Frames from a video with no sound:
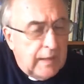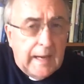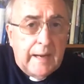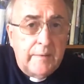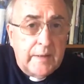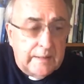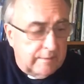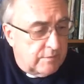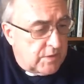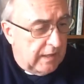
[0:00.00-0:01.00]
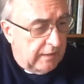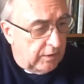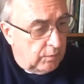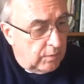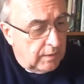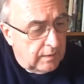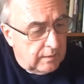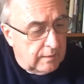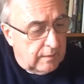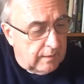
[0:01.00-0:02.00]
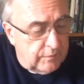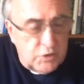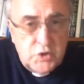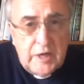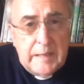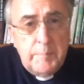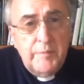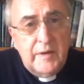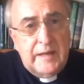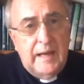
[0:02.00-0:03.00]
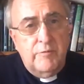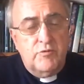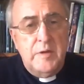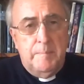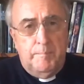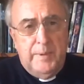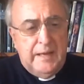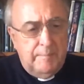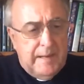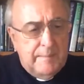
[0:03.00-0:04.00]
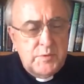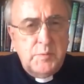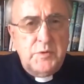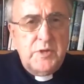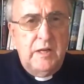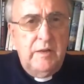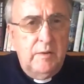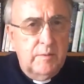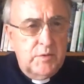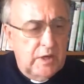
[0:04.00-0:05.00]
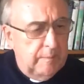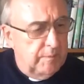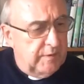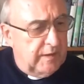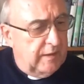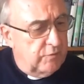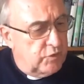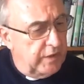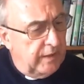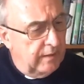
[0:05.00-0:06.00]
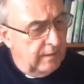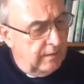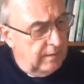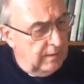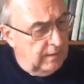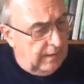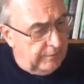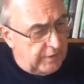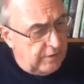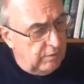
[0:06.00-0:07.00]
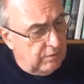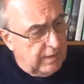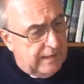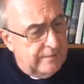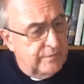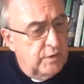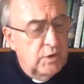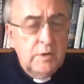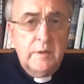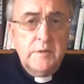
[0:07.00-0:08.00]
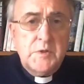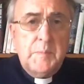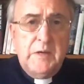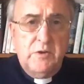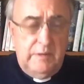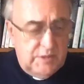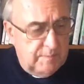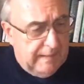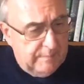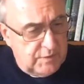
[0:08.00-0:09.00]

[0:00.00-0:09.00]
And they can tell you the shape of a country. Big maps will tell you the shape of a country. And then you can have specialist maps.